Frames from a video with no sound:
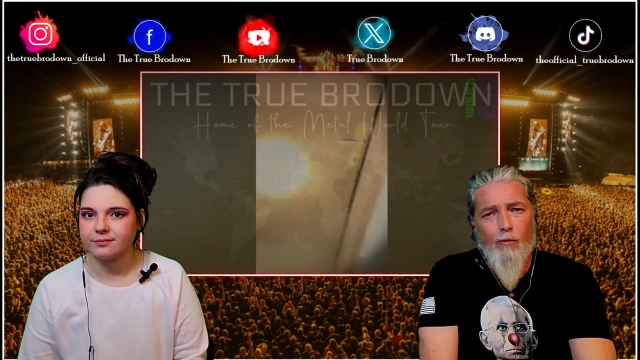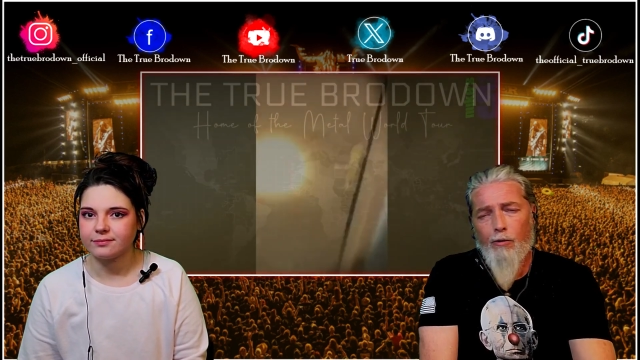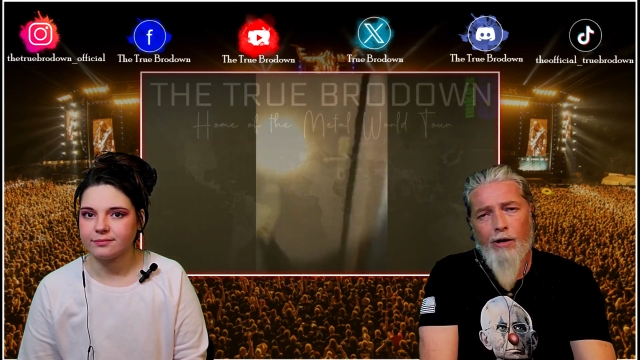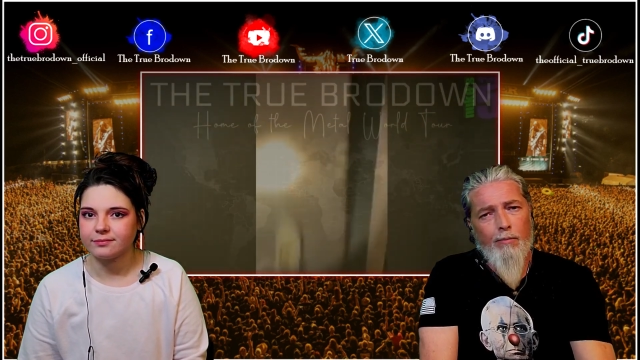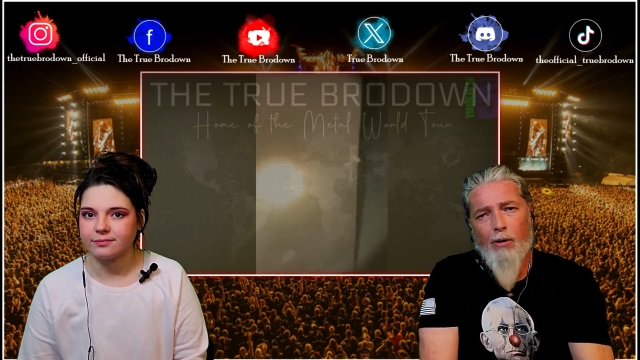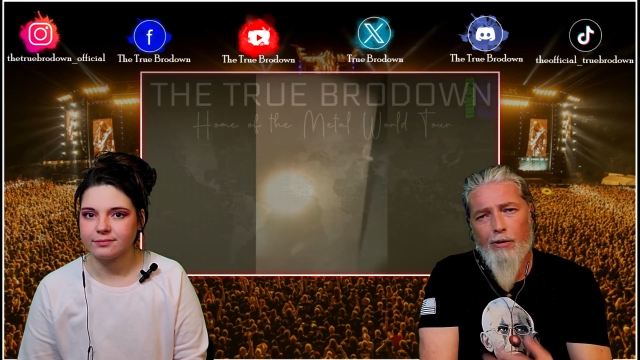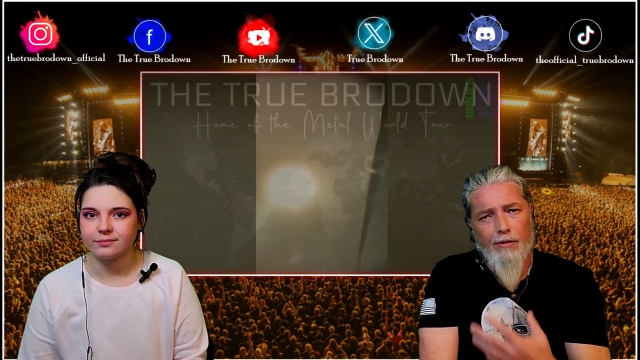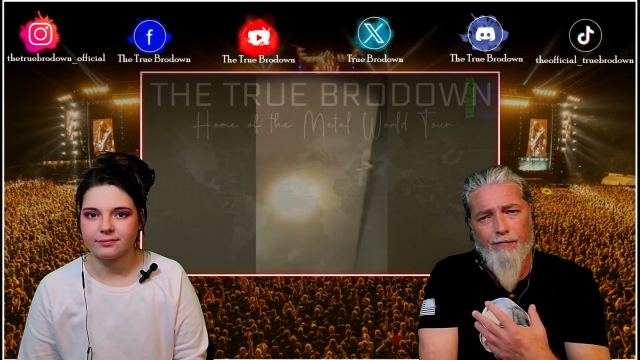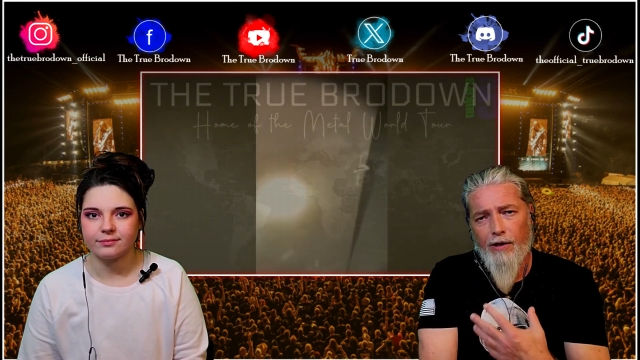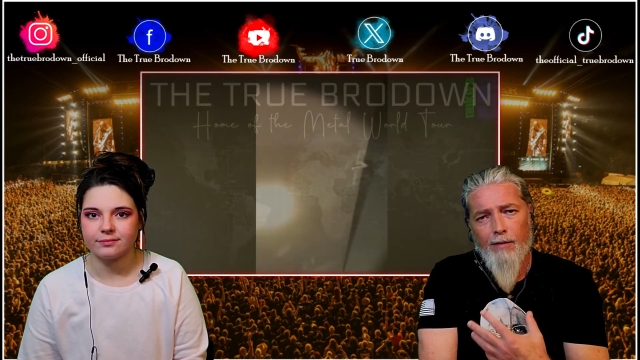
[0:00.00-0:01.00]
Speaker 1: we're not part
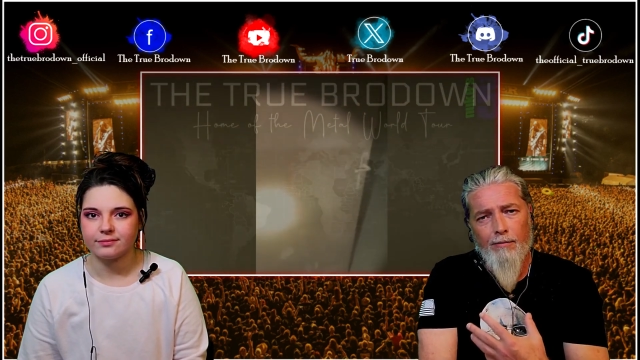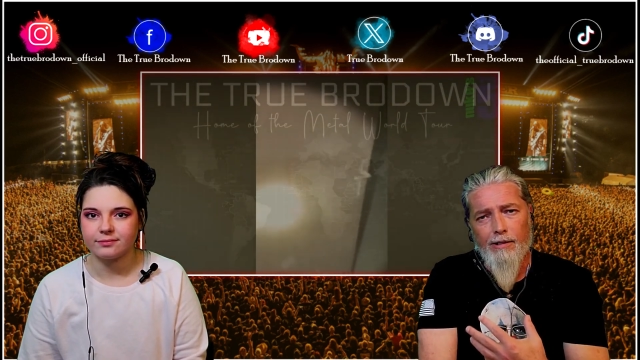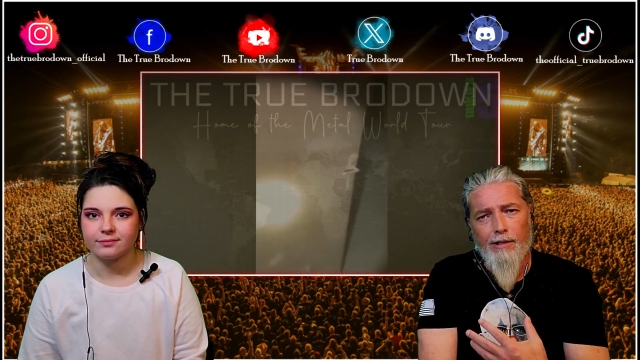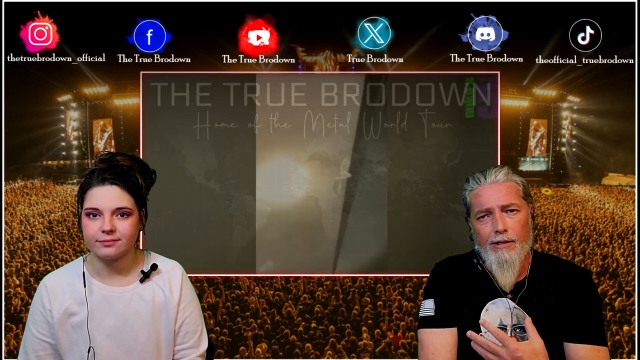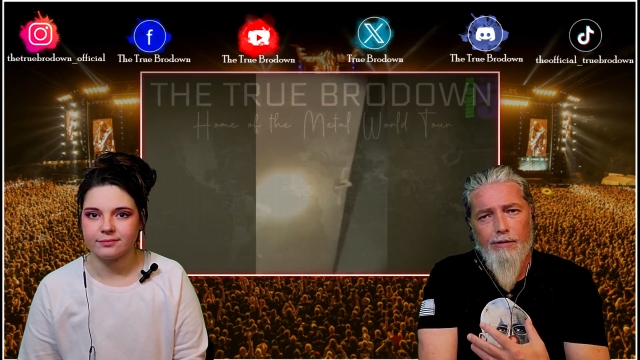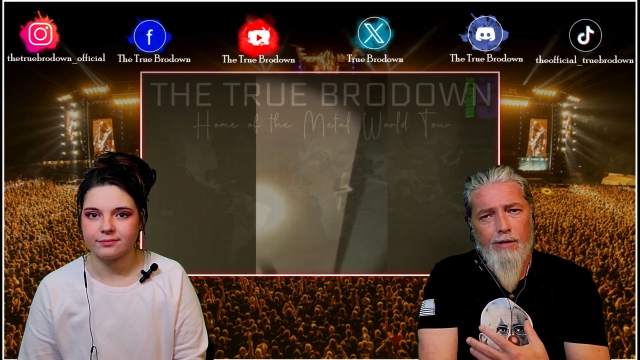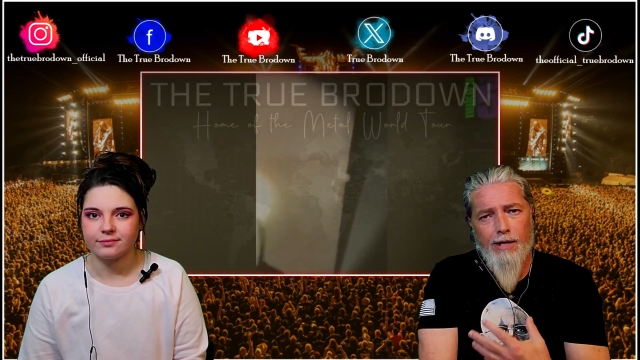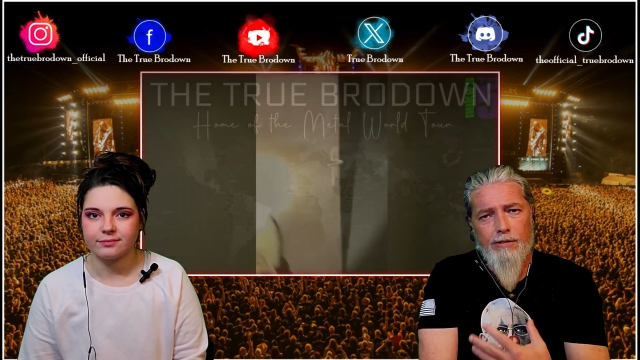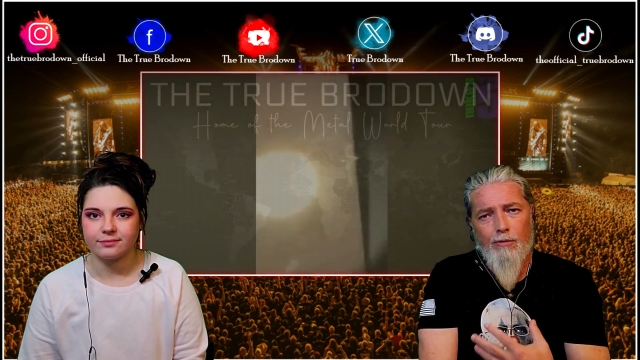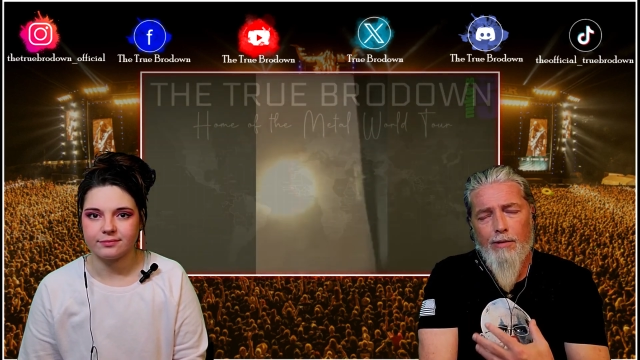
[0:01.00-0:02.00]
of the family yet. You
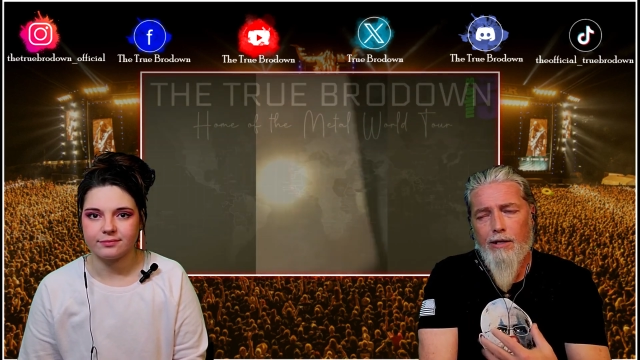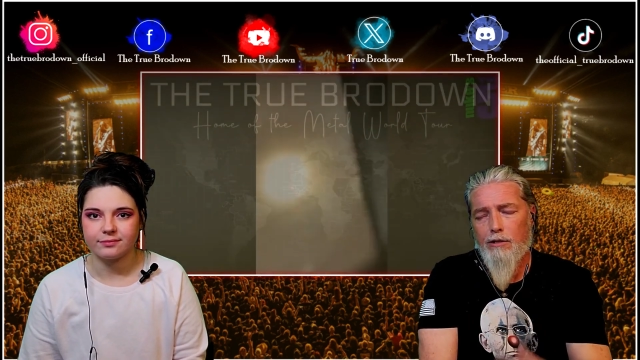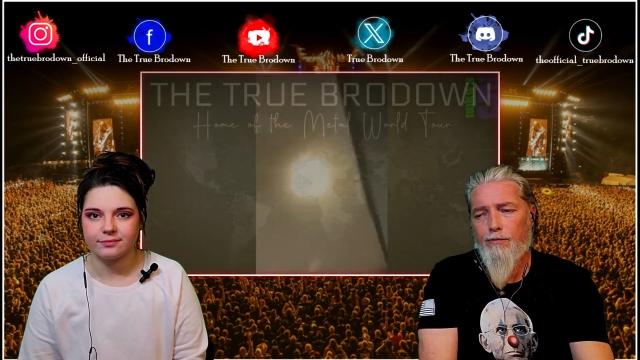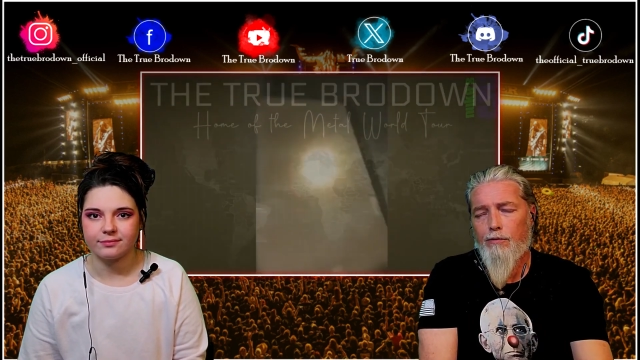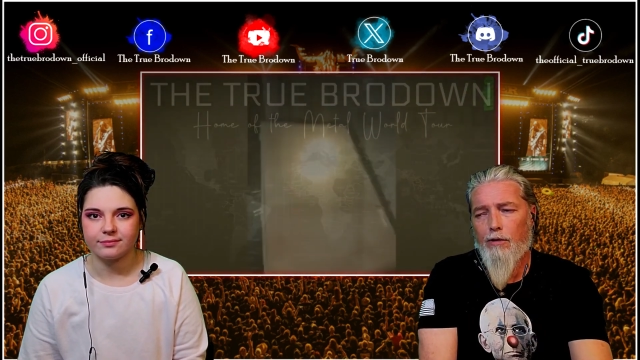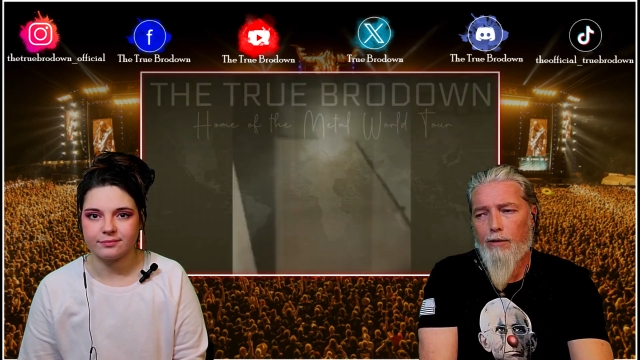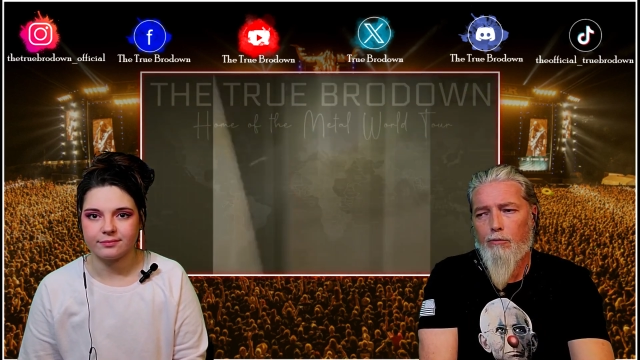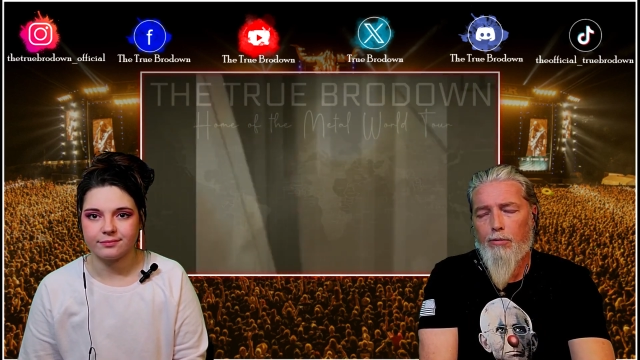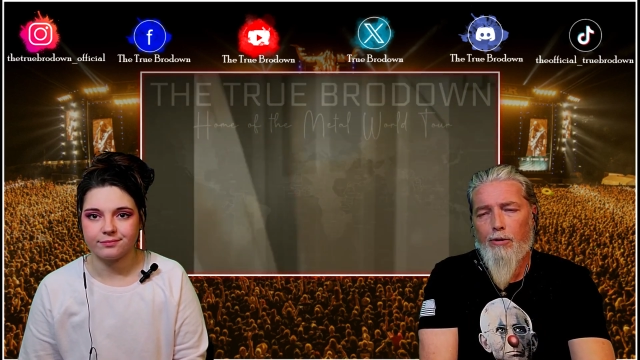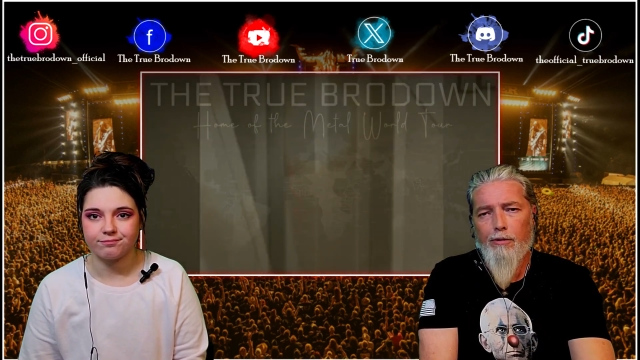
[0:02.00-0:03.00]
guys don't make us feel
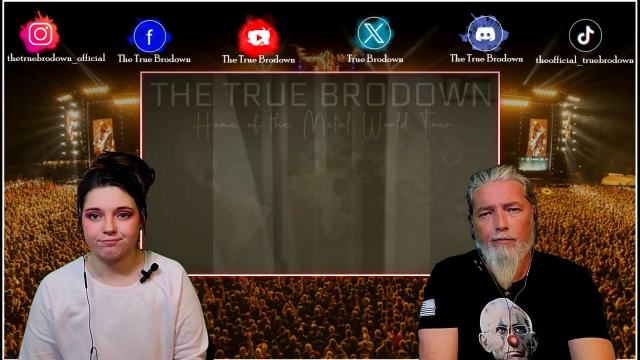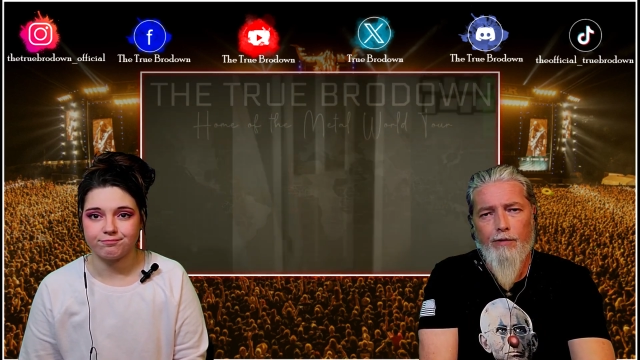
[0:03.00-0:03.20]
like we're part of the